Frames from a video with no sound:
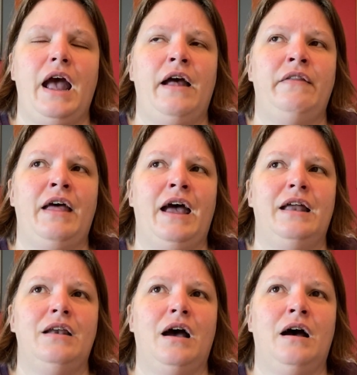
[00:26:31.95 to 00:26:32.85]
And
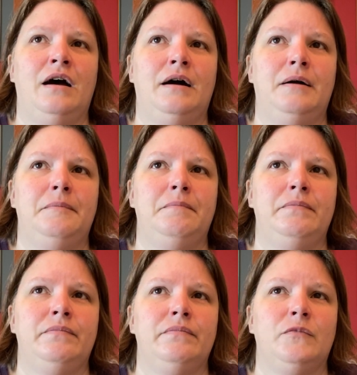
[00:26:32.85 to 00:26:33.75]
then,
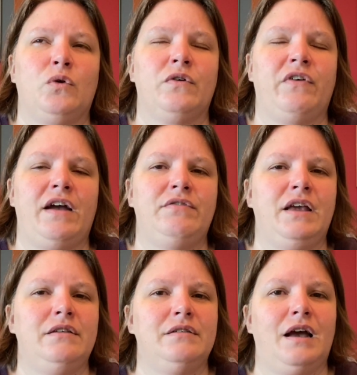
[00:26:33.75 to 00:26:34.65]
or 5
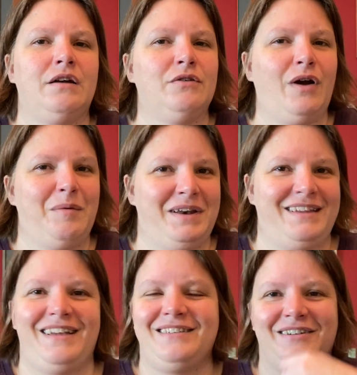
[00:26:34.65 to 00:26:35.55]
days. I don't know how many
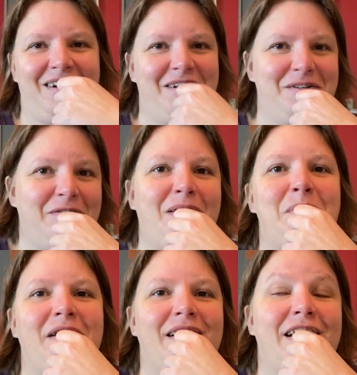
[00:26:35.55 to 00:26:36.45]
days there are in
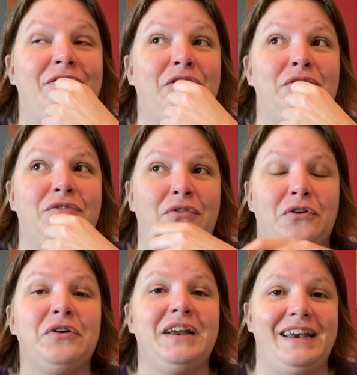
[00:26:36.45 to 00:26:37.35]
November. If there's
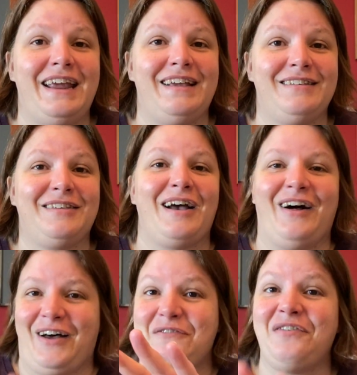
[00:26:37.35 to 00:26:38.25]
30 days,
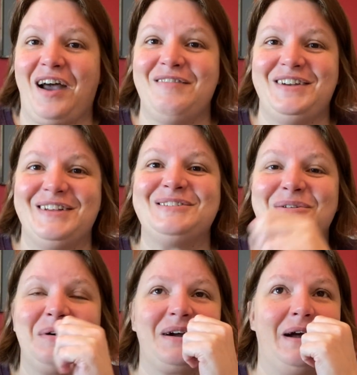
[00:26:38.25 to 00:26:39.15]
I'll have 5 days to
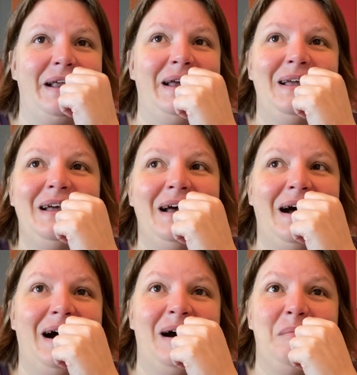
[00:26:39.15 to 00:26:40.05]
work on it.
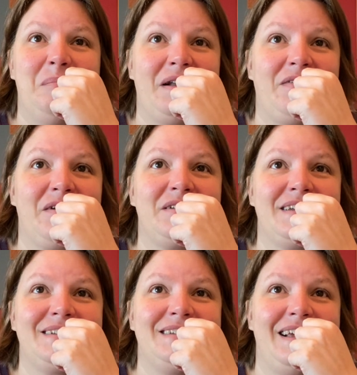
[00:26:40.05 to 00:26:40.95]
But if there's
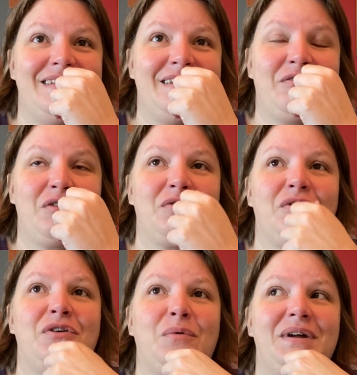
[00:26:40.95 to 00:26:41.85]
6 days, if there's
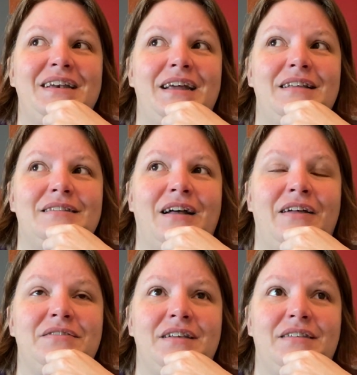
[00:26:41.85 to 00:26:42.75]
31 days, I'll
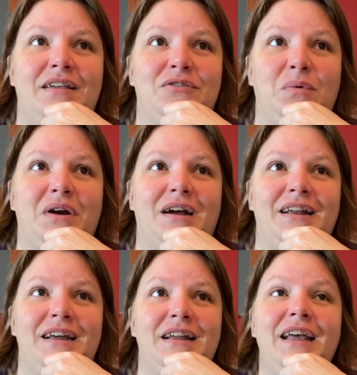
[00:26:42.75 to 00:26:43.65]
have 6 days to work on
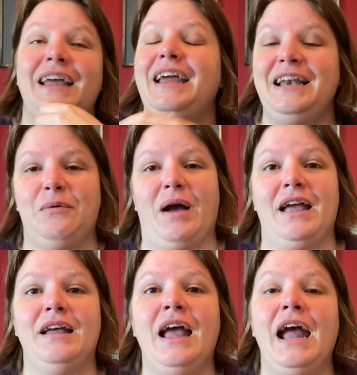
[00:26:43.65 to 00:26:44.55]
it.
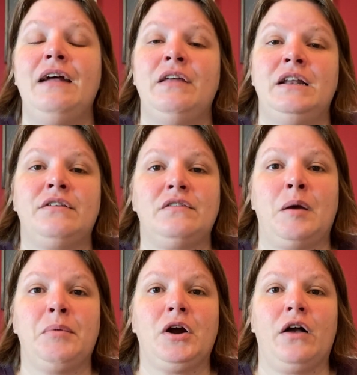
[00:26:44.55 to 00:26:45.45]
Anyway, and then in
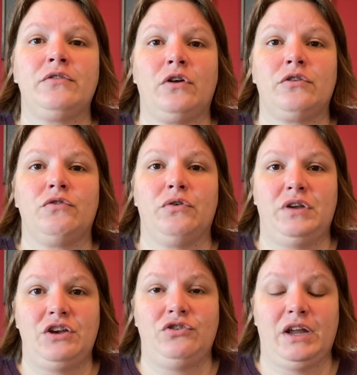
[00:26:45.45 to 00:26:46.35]
December, I'll start the
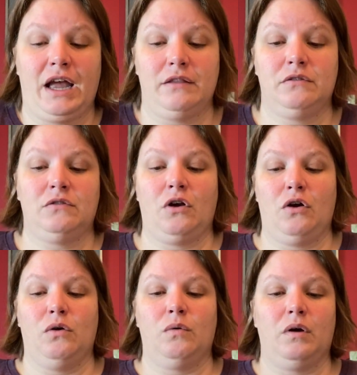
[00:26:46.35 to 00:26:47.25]
rotation again.
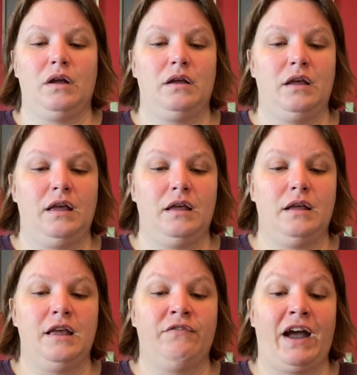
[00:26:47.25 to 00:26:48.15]
So
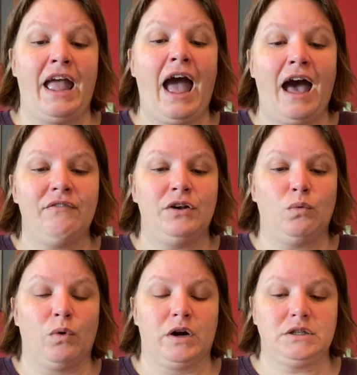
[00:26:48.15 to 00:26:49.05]
if I haven't
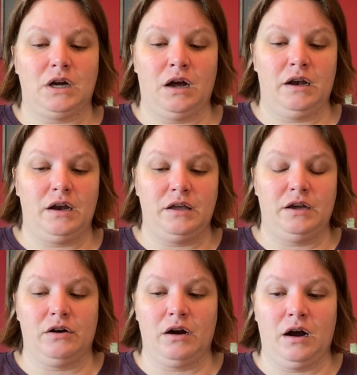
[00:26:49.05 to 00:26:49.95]
worked on a
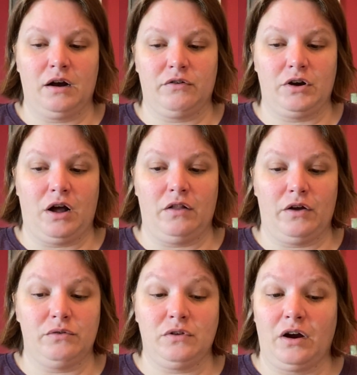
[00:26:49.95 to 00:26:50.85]
year at Hawk Run
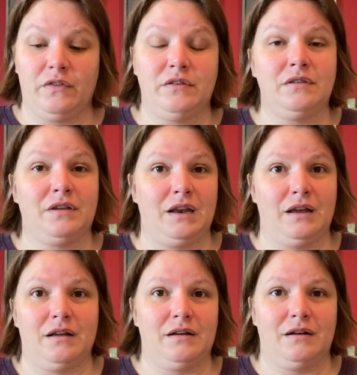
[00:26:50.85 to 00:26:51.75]
Hollow, sorry, this is
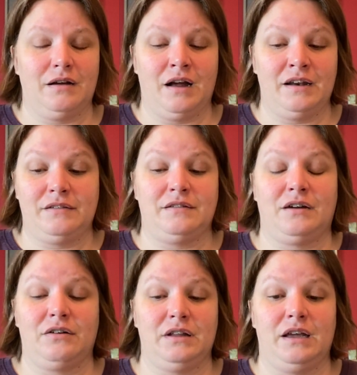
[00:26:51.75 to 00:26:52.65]
getting
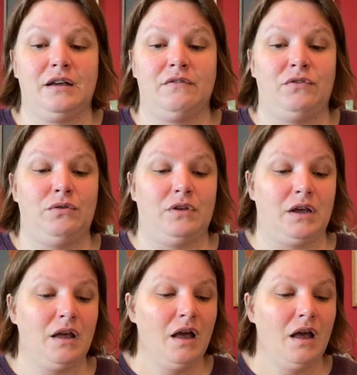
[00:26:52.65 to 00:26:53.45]
unnecessarily confusing.